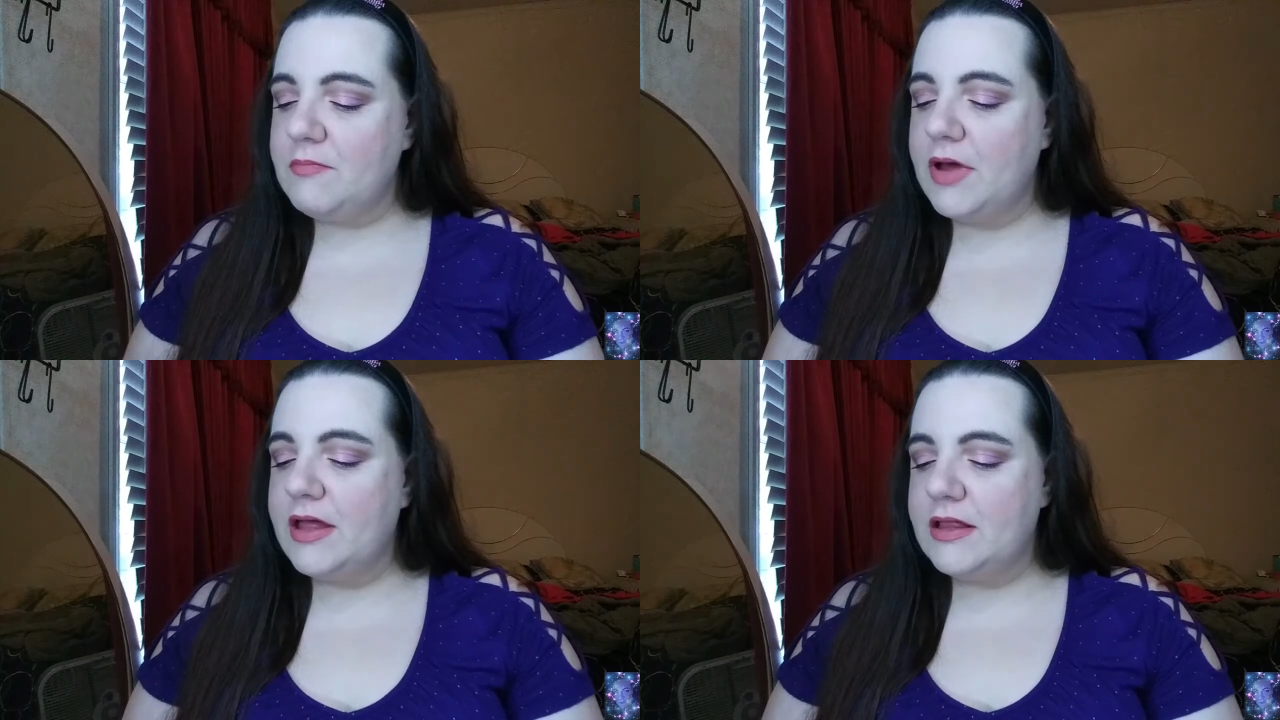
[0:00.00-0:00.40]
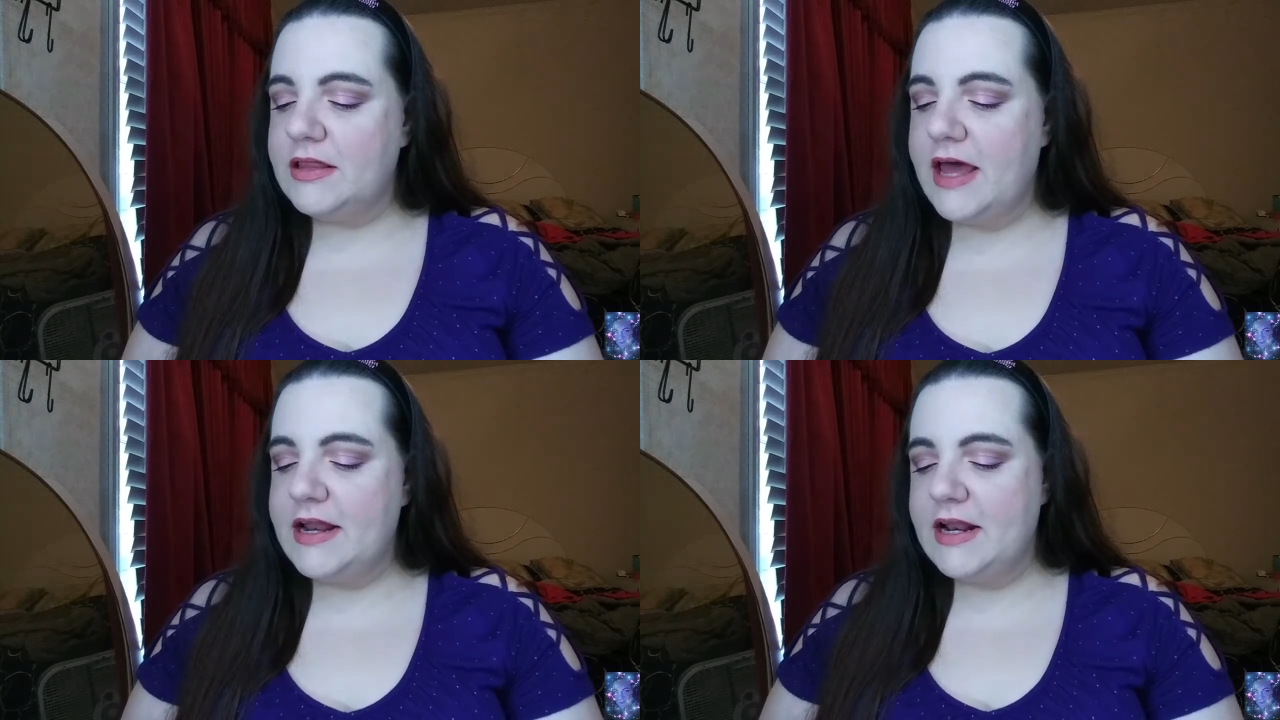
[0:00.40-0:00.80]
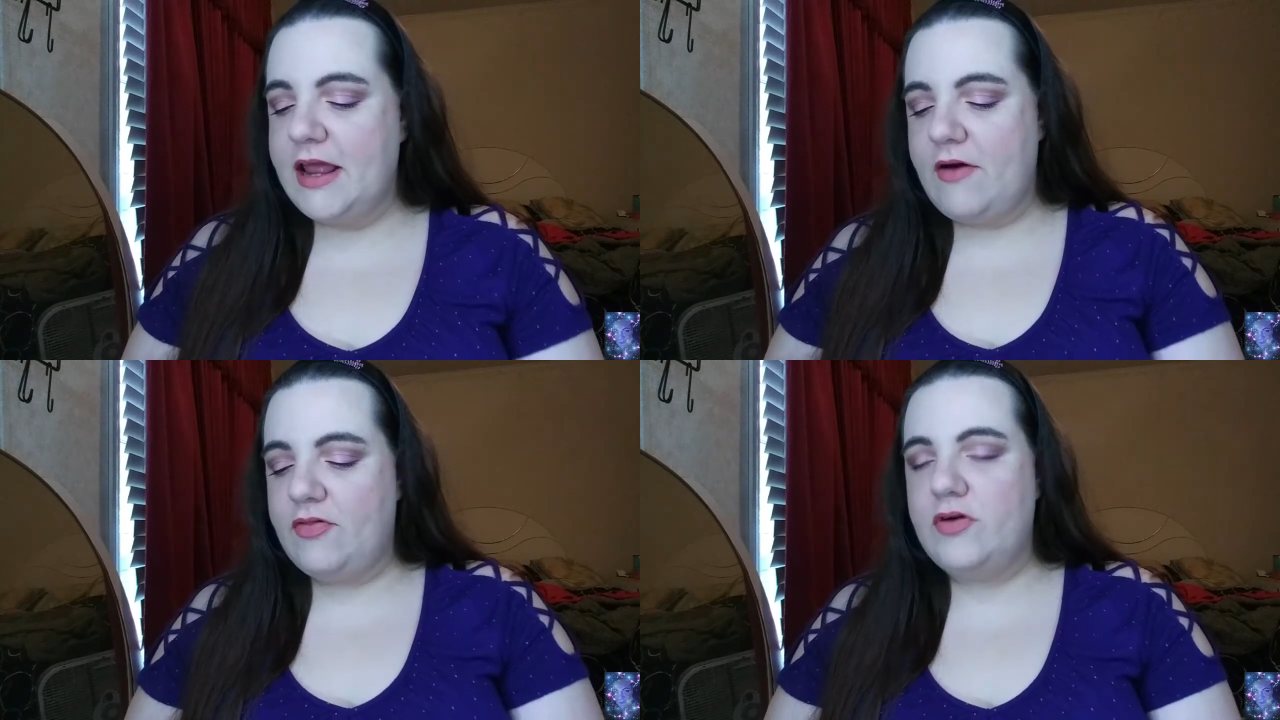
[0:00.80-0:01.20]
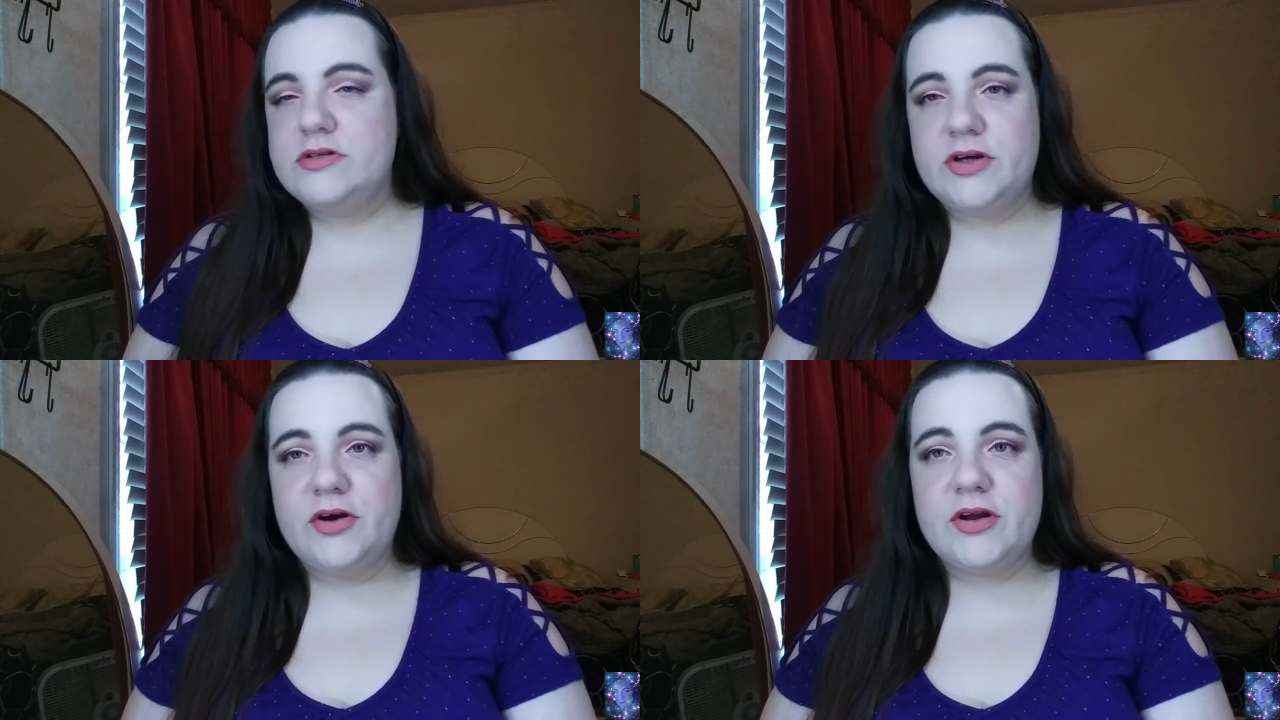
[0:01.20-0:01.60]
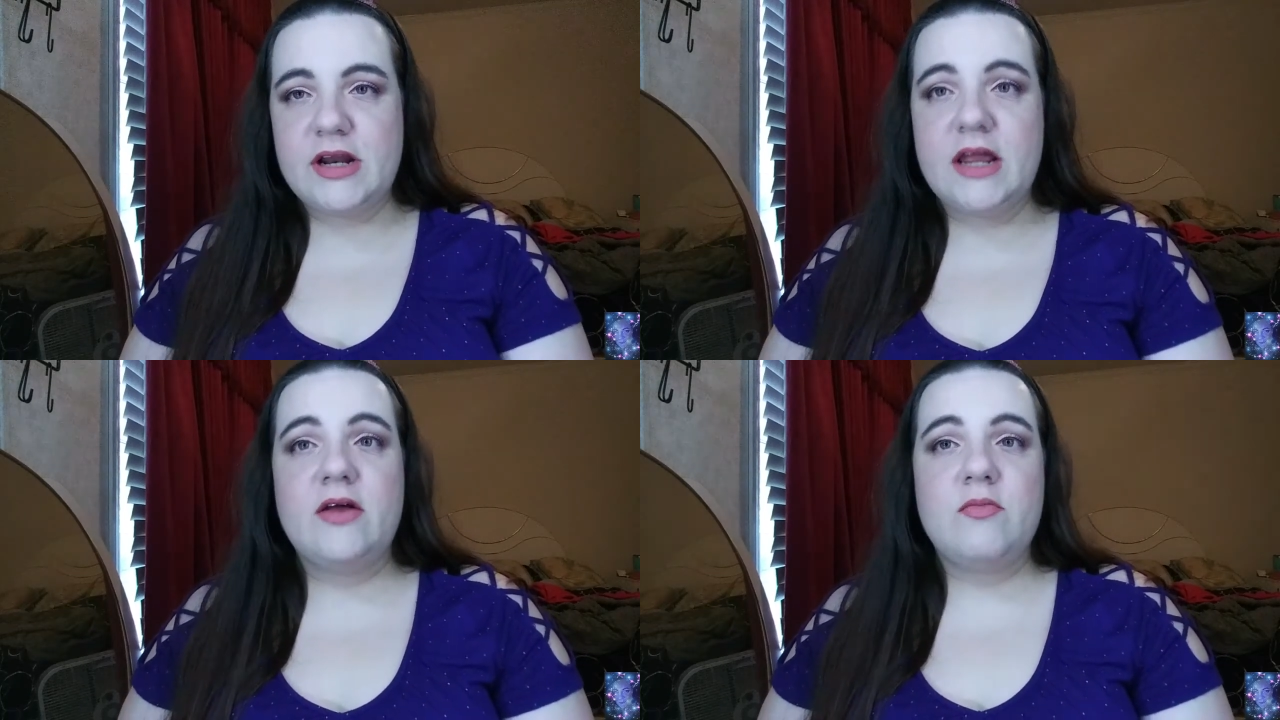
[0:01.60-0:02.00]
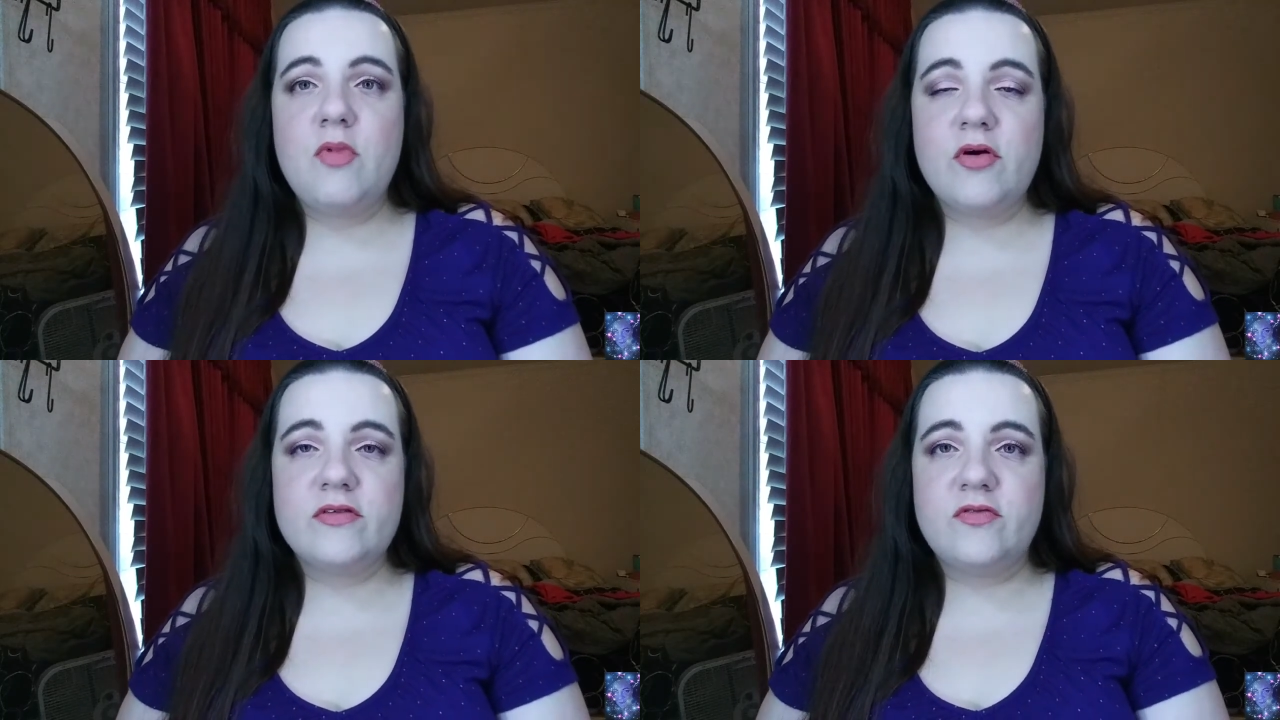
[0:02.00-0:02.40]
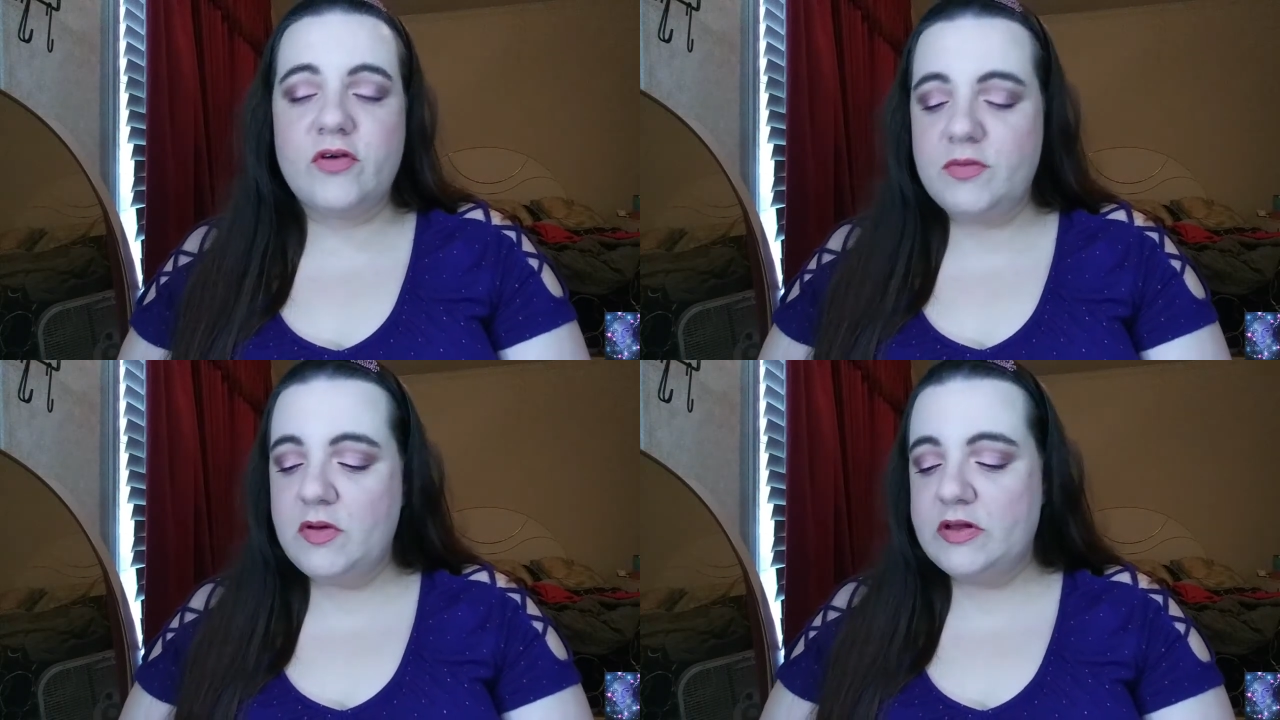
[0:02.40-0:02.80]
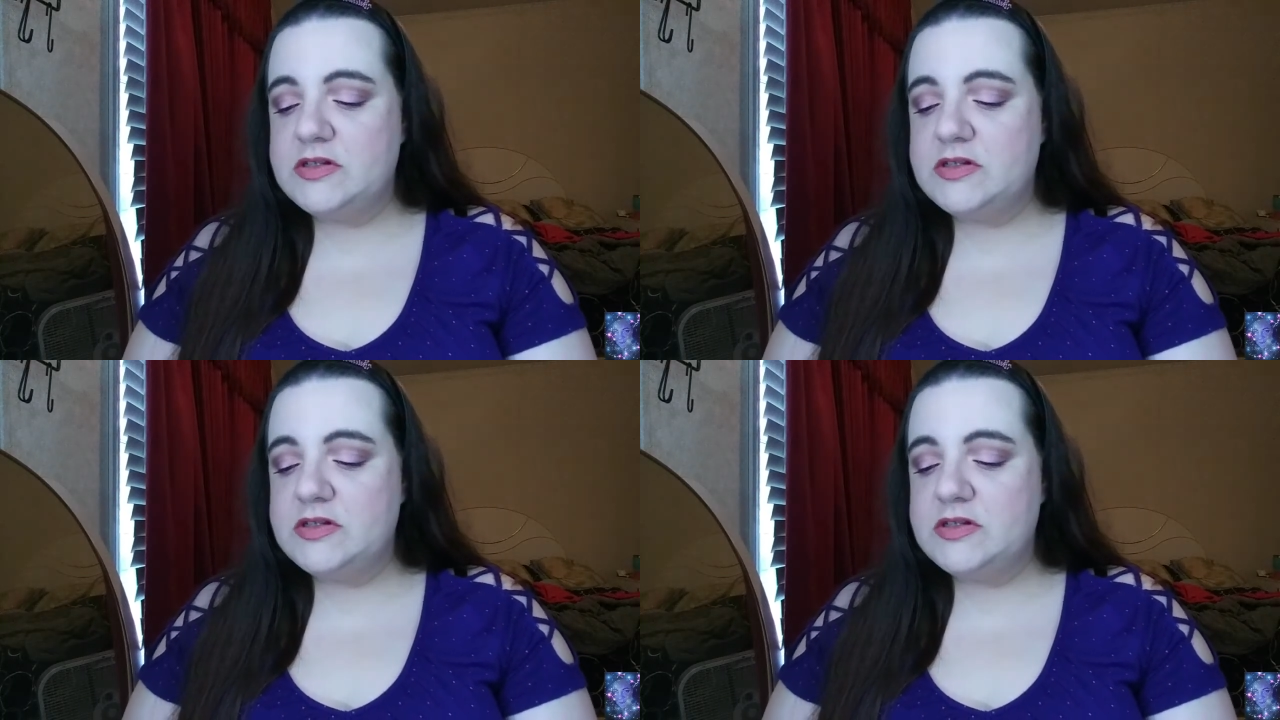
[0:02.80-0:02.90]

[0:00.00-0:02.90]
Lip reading: But that, those are, more affordable.